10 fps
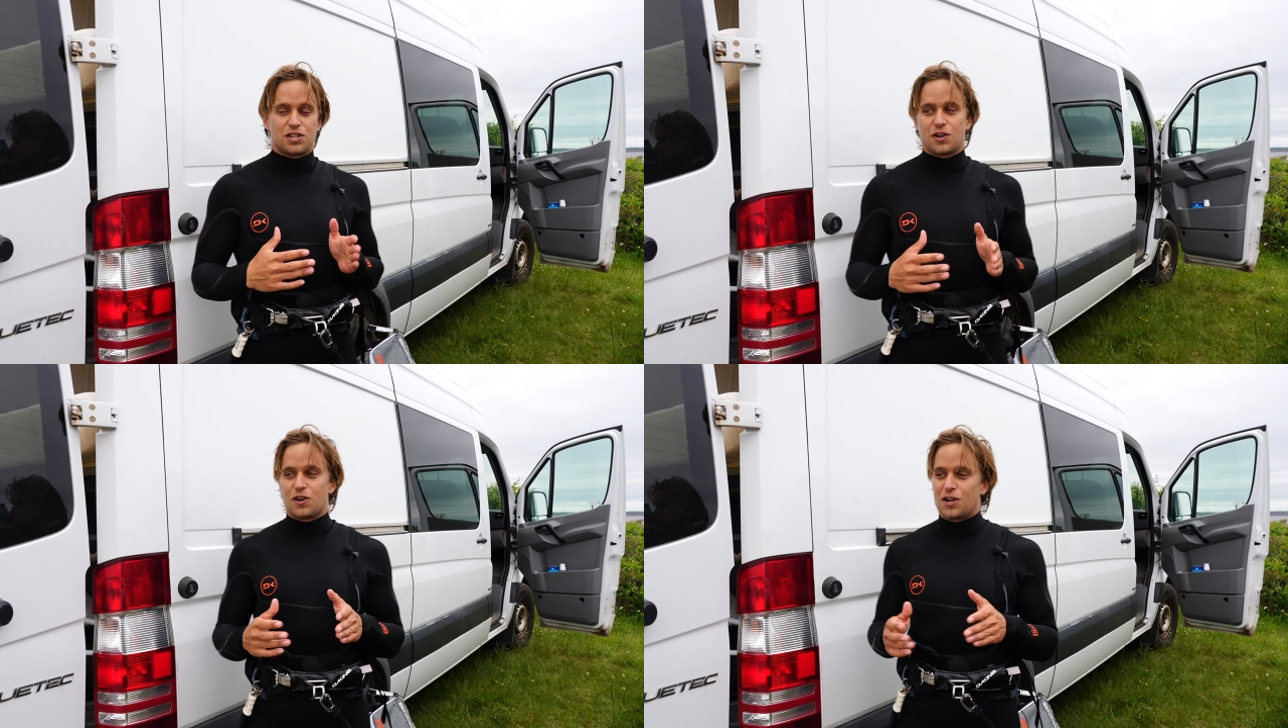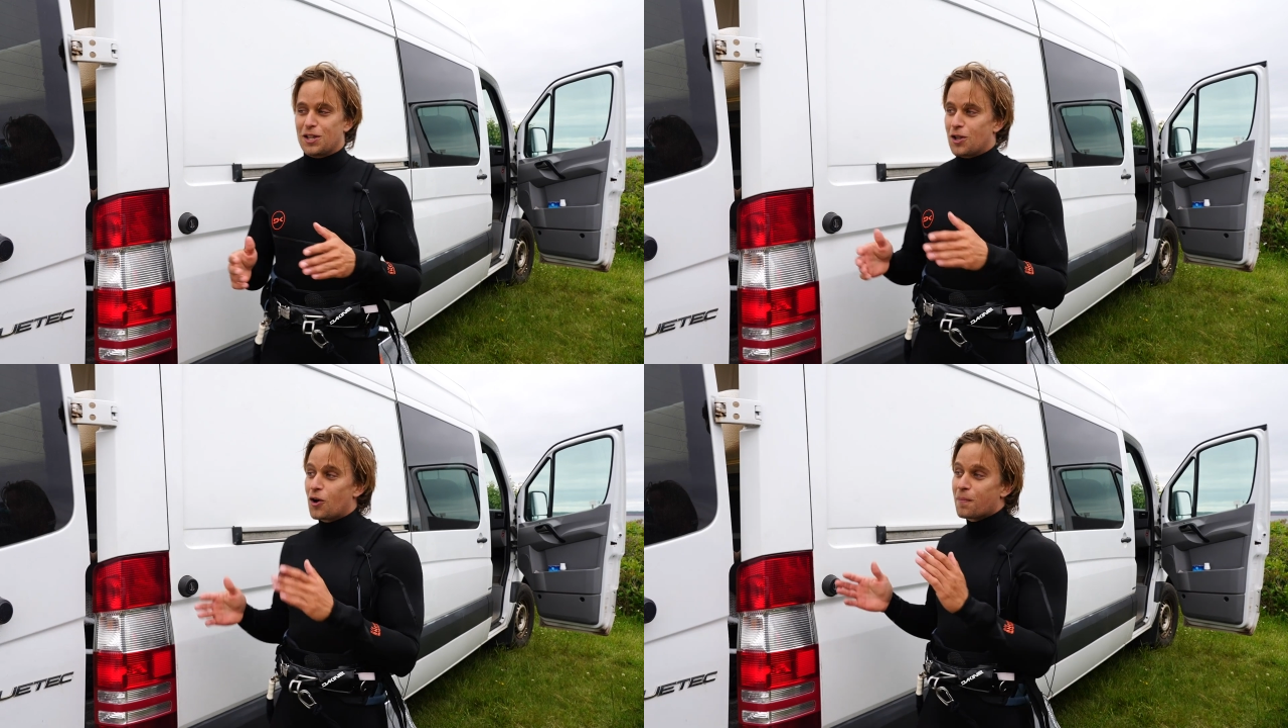to
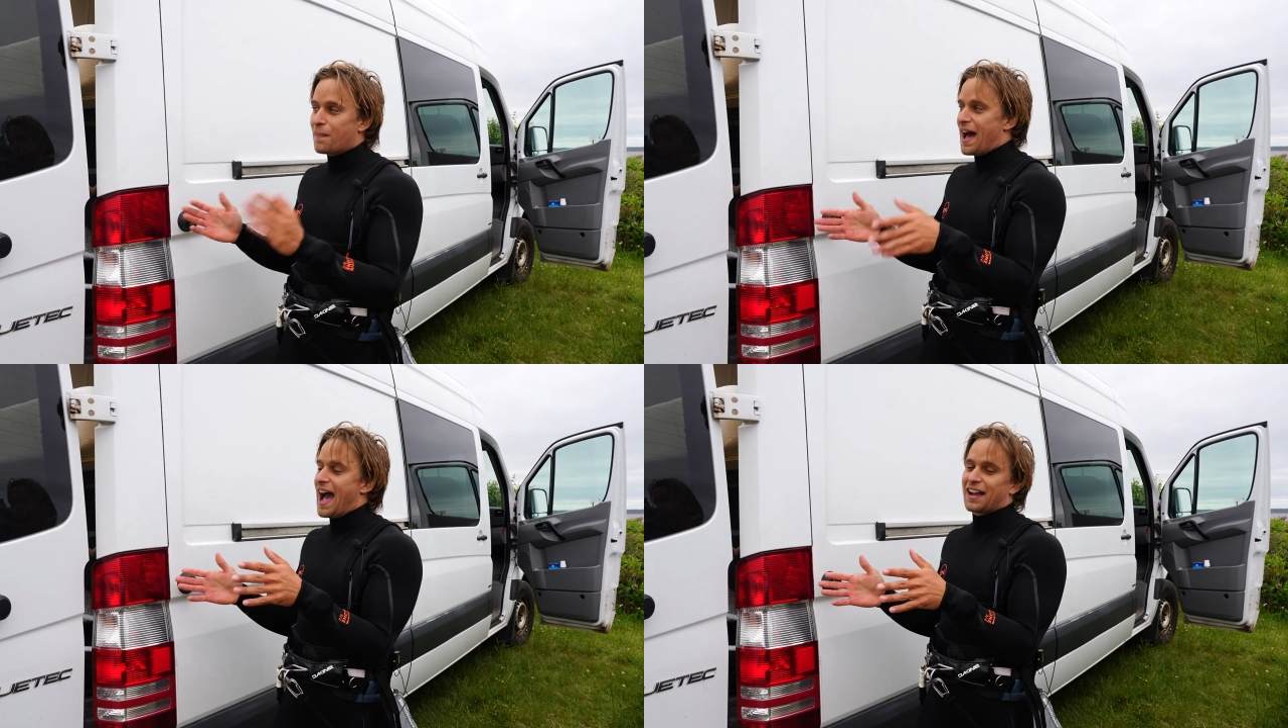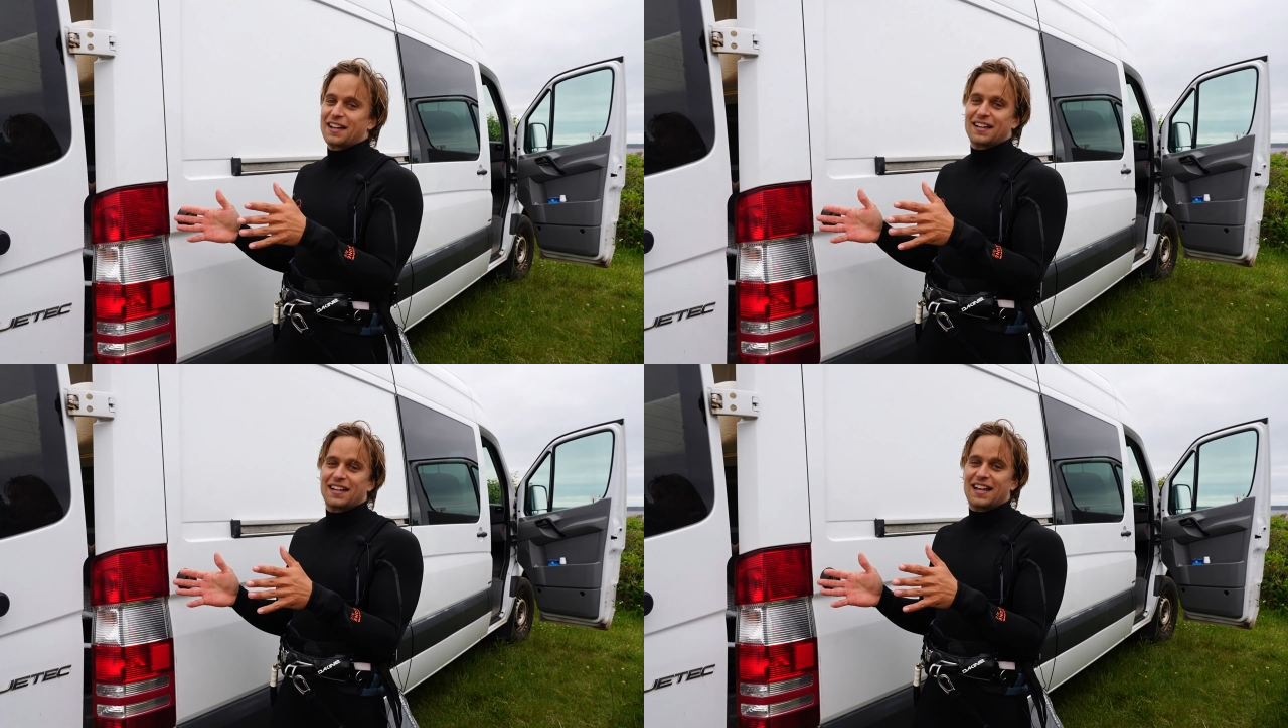turn, look back
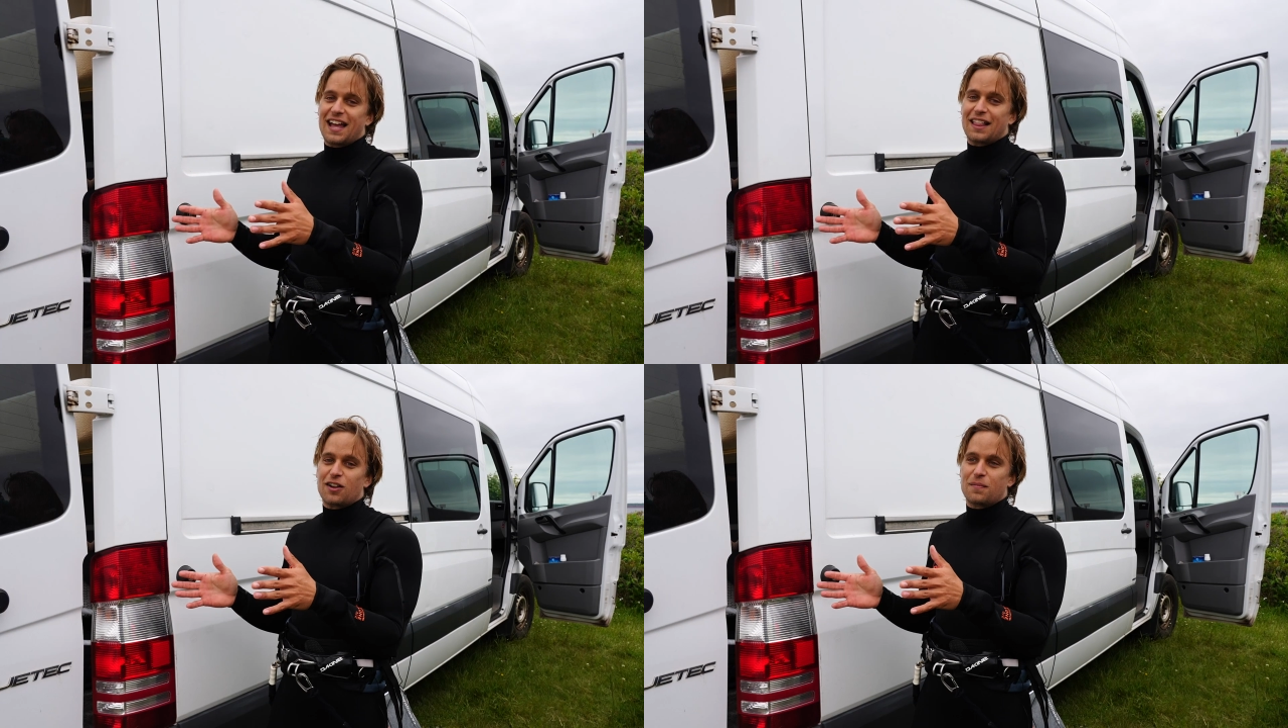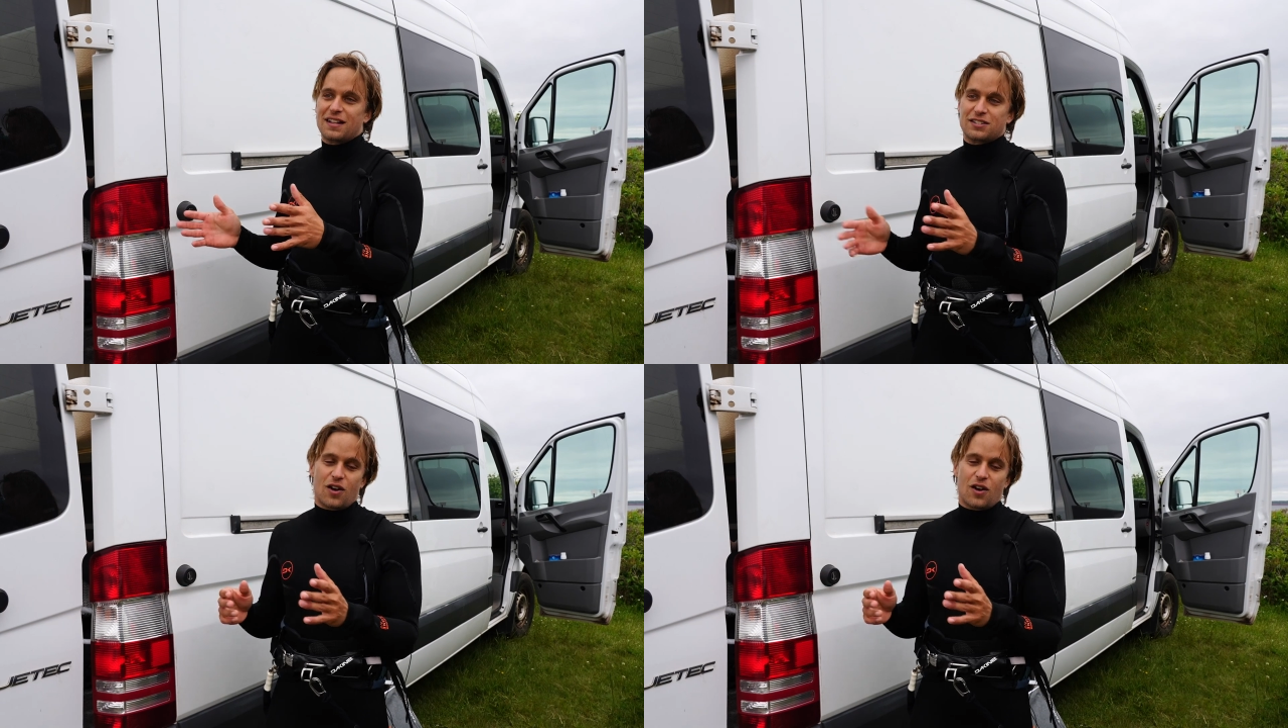a little bit.